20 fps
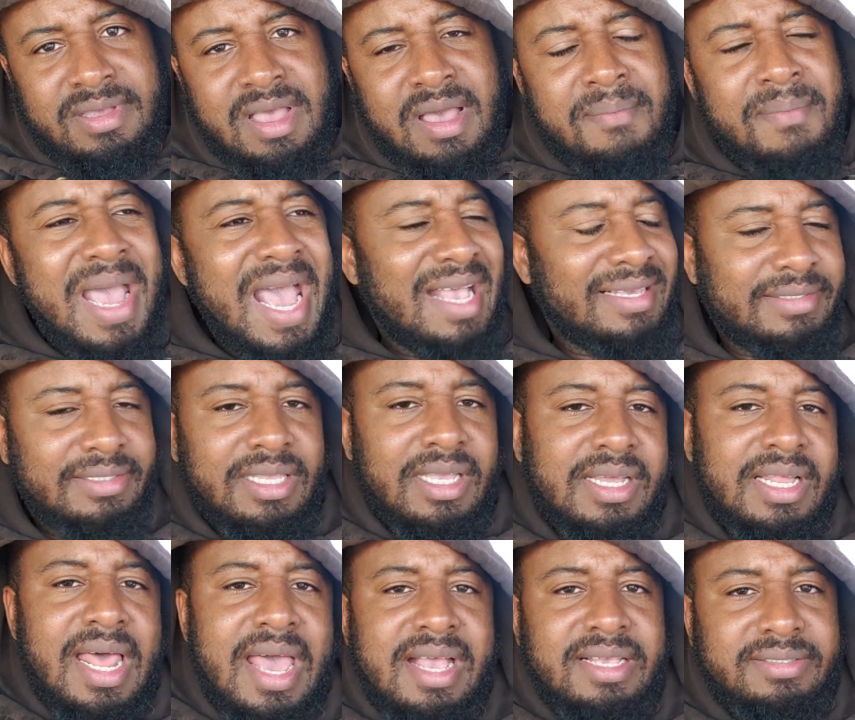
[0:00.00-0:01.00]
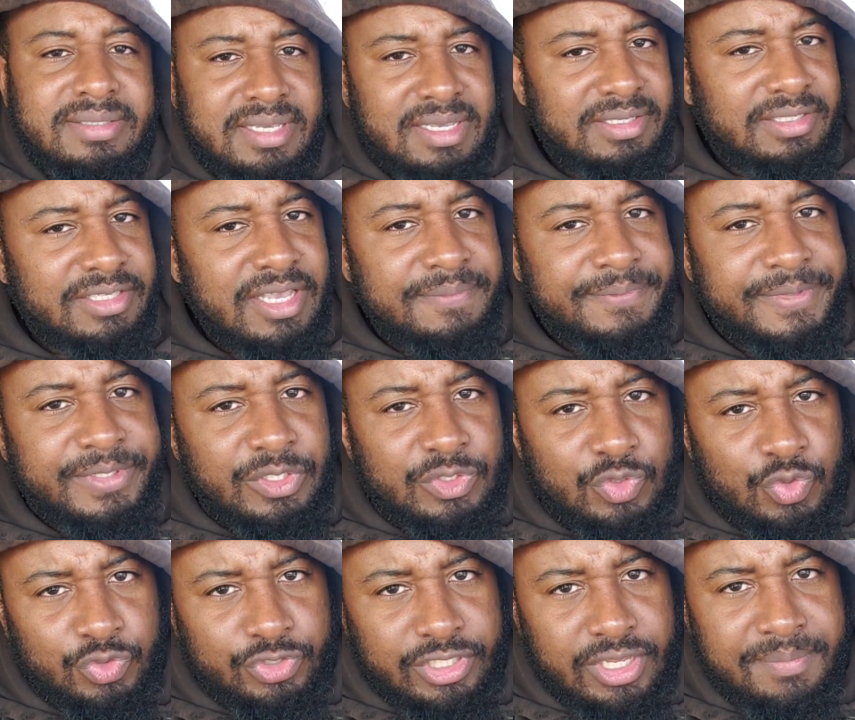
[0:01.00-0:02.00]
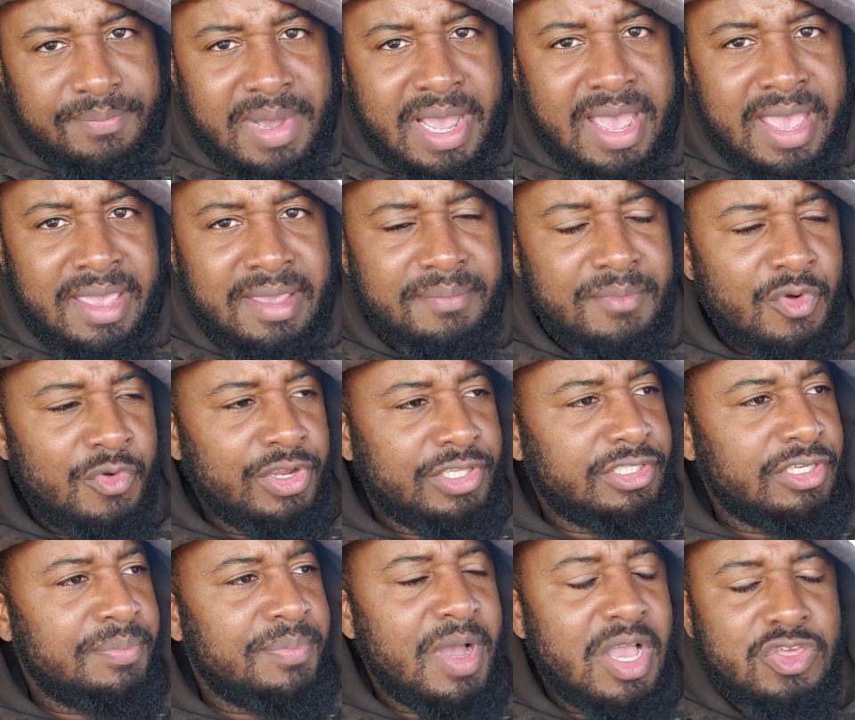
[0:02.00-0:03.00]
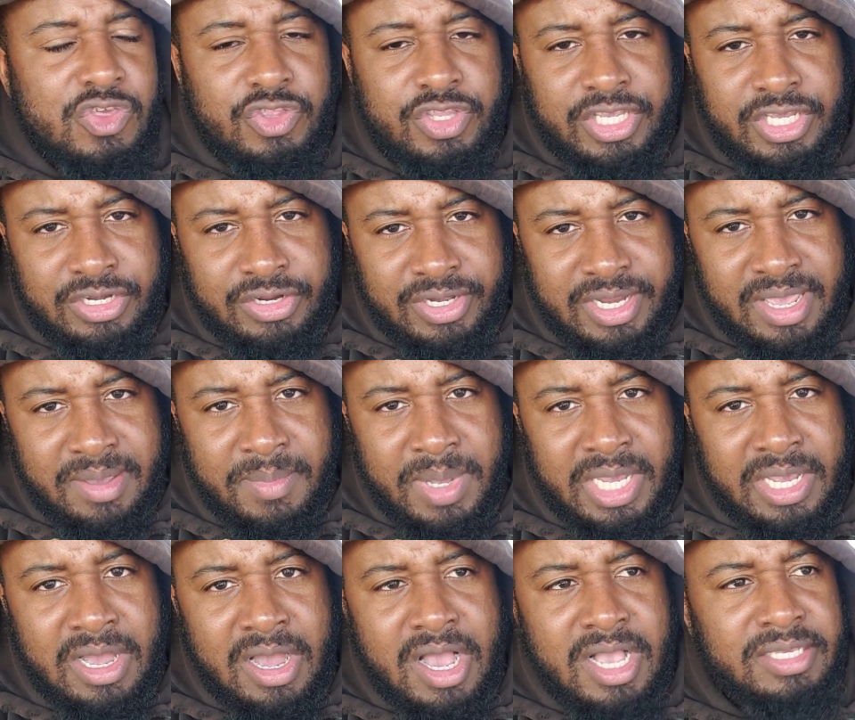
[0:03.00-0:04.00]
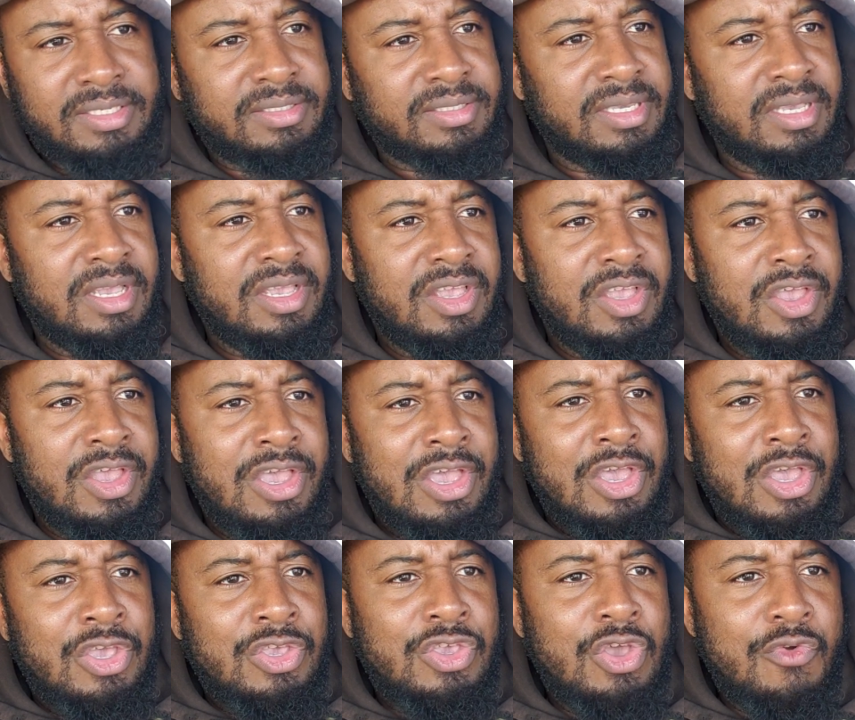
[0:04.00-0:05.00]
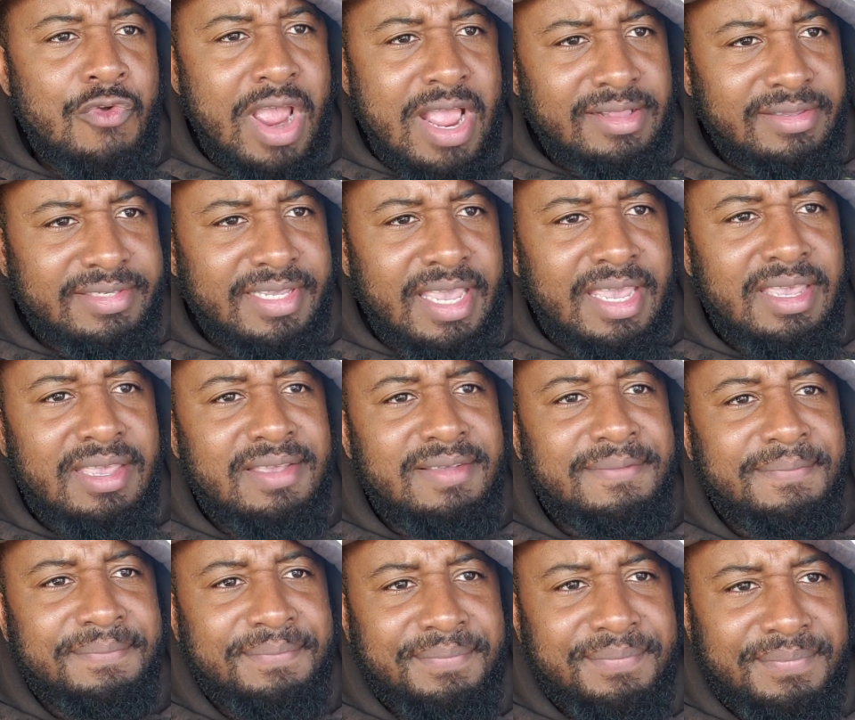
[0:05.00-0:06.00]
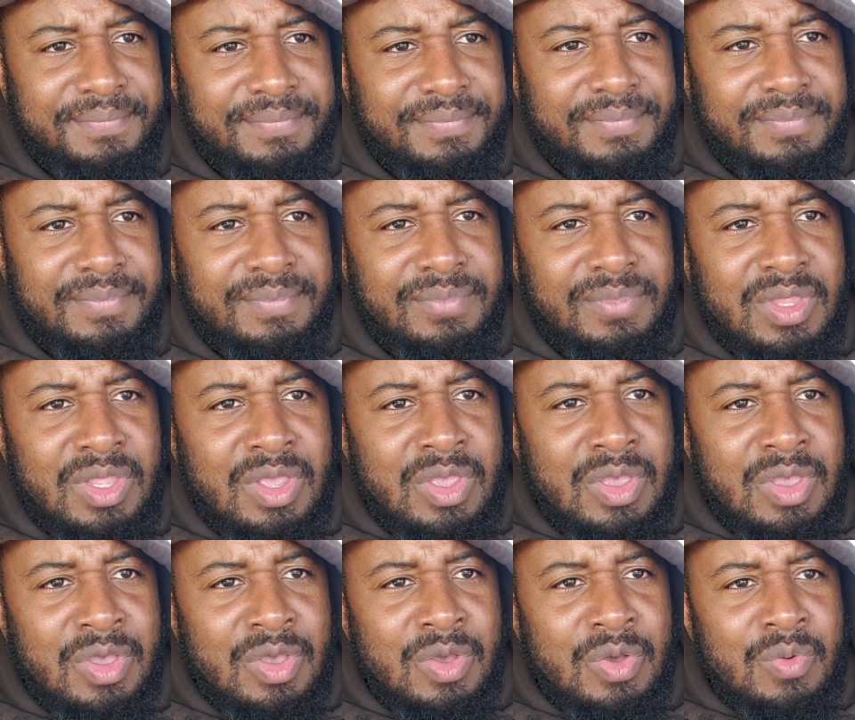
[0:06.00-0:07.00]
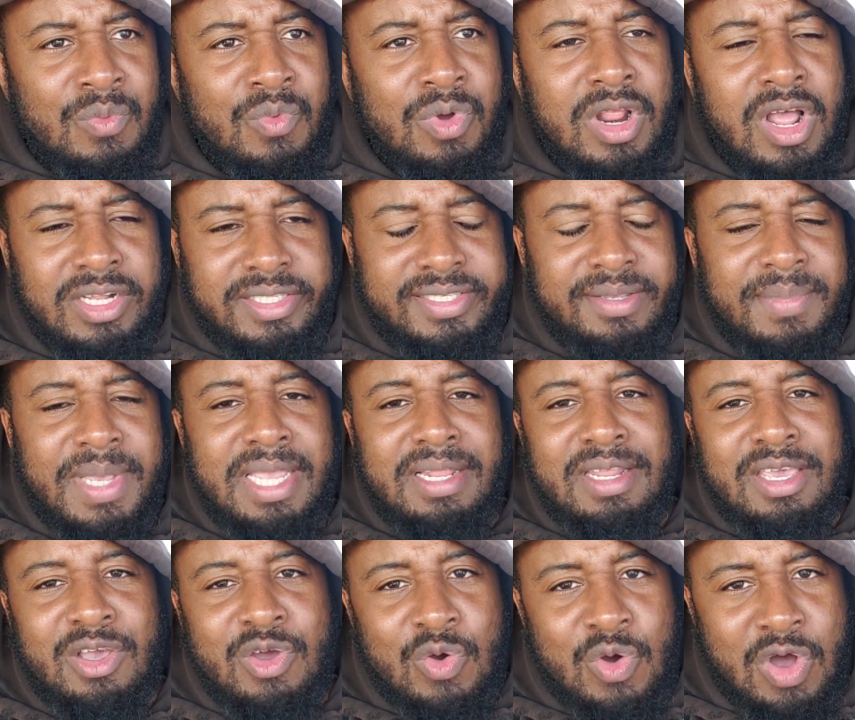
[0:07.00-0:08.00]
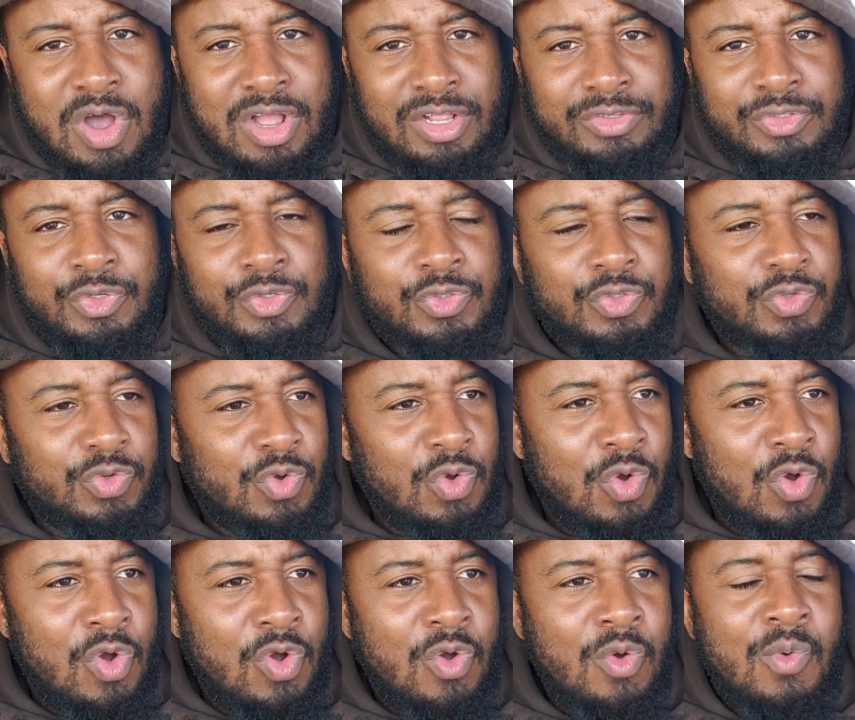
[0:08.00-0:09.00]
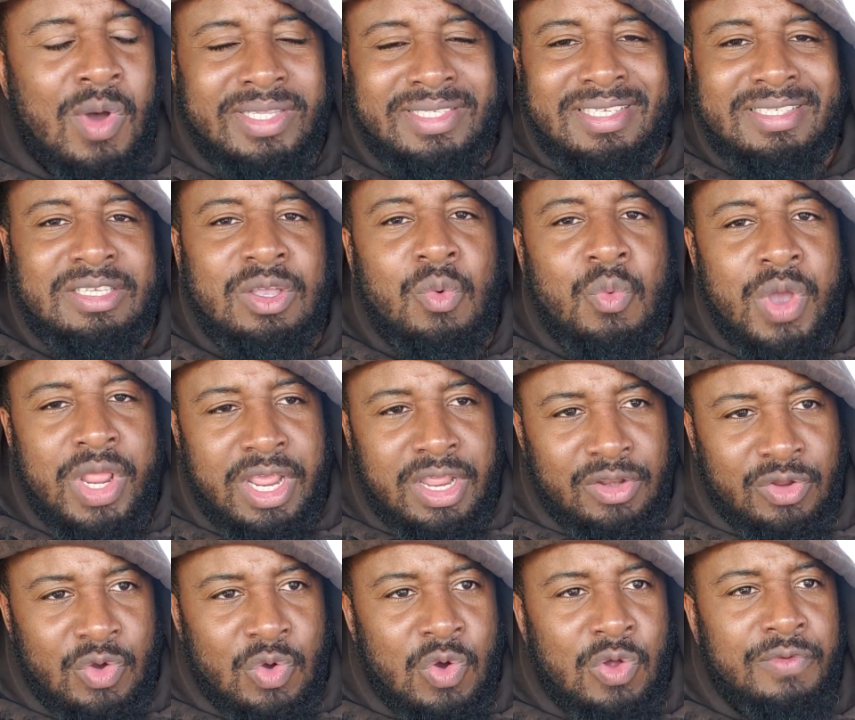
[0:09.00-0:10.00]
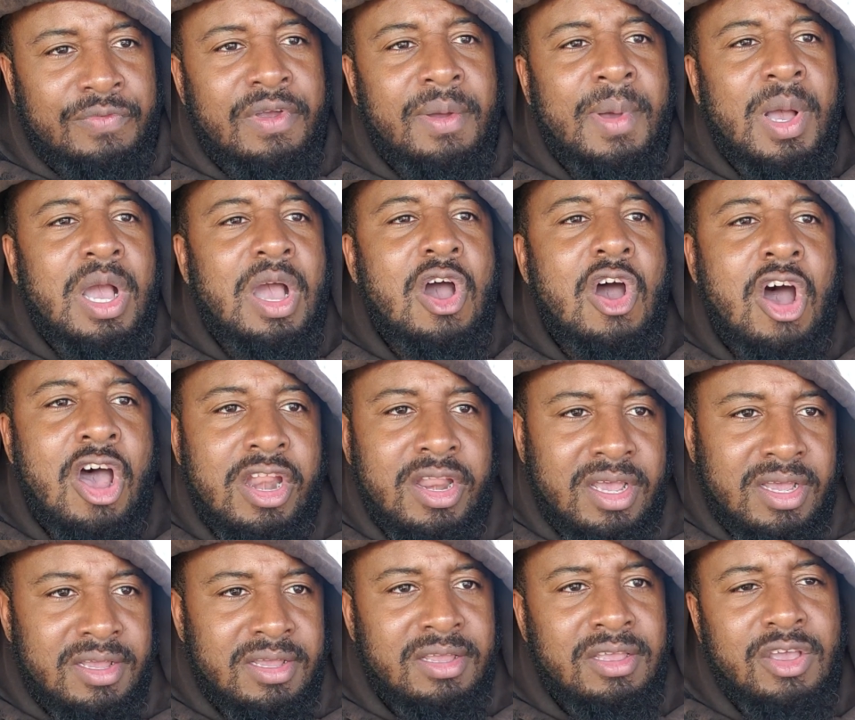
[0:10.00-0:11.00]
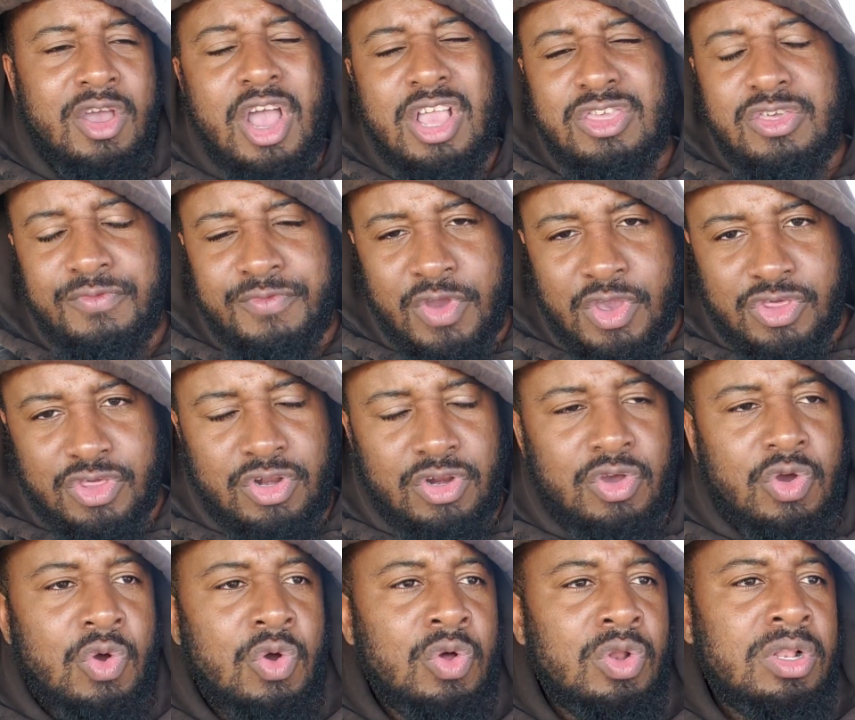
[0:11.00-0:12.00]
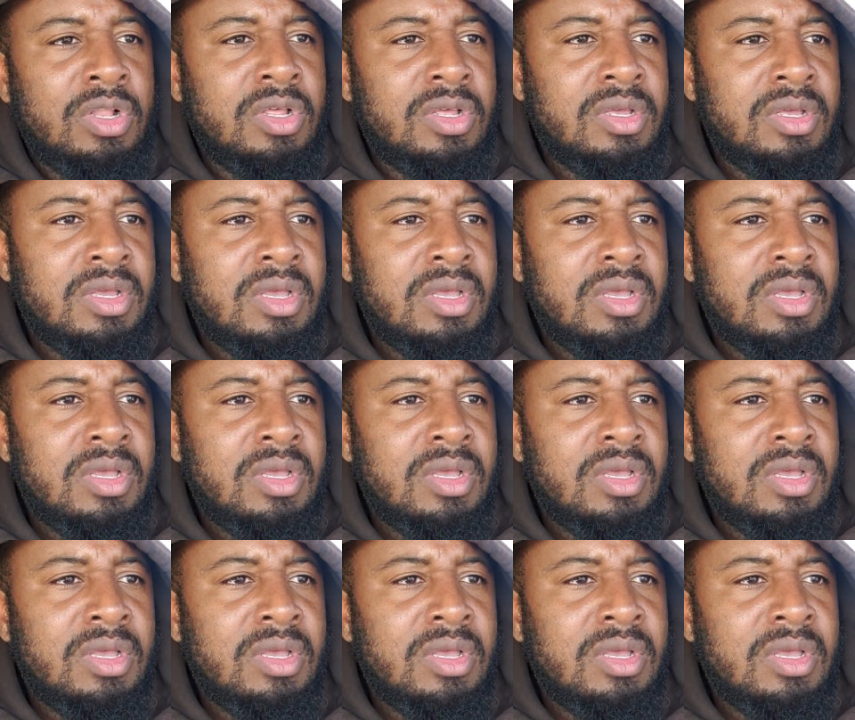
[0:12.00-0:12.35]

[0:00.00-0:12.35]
a masterclass substitution by Mauricio Pochettino there because Llorente would ultimately go on to score what is the winning goal from a corner. Controversial goal.